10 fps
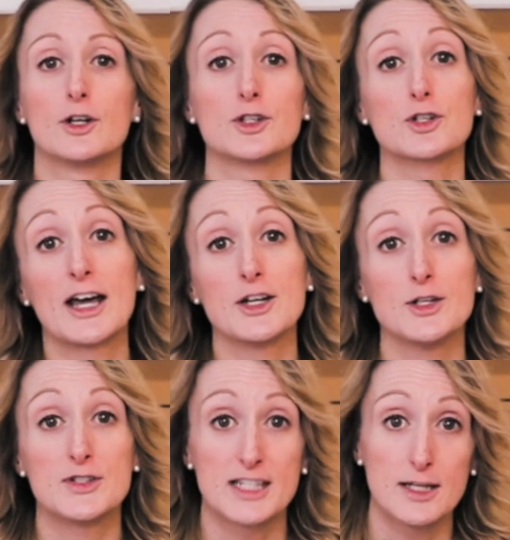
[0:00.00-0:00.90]
you're not sure how to
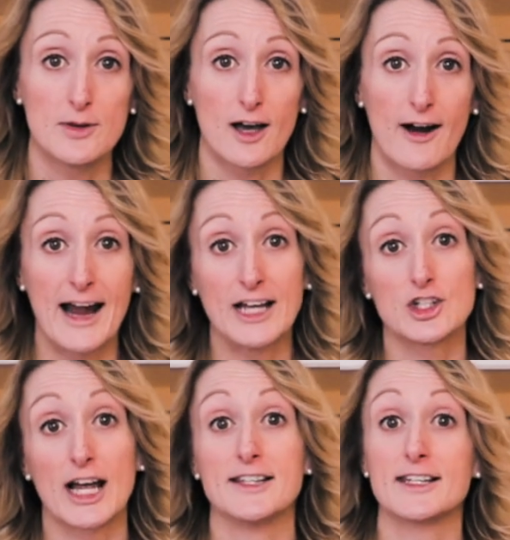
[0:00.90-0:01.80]
use TPR and
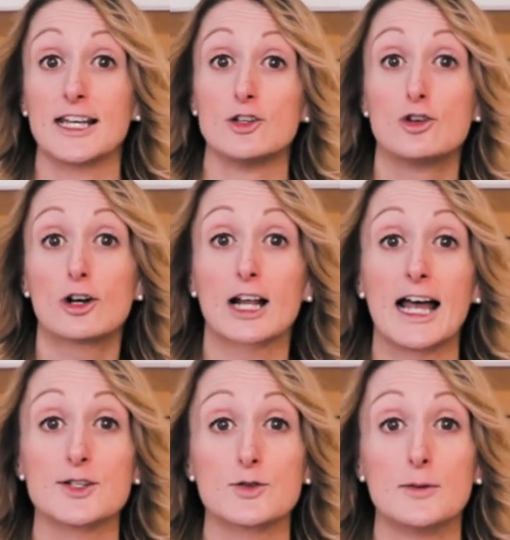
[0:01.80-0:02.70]
chance in your
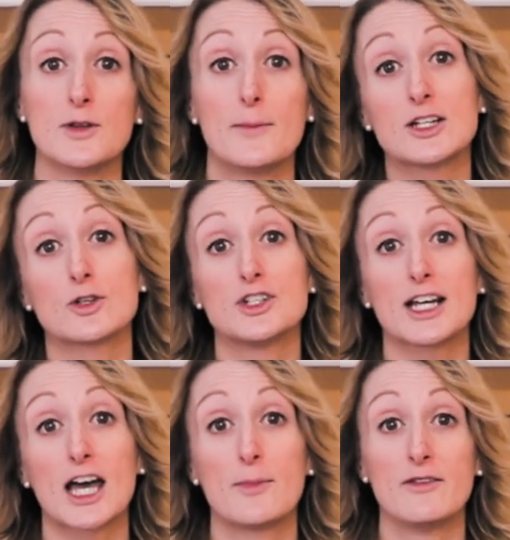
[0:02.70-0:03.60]
classroom, then make sure you
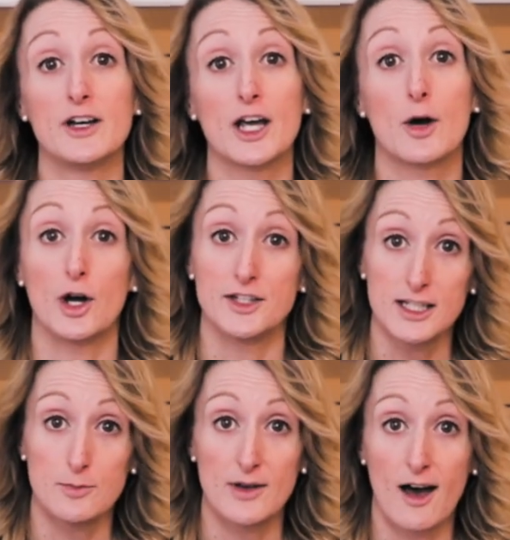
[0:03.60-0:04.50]
check out my video on
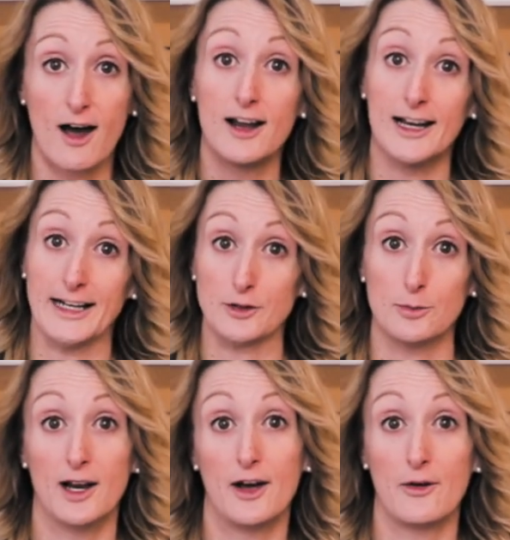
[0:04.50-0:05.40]
TPR linked
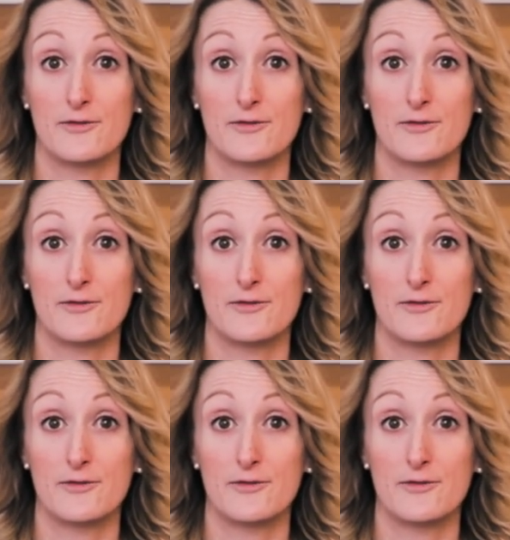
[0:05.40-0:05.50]
below.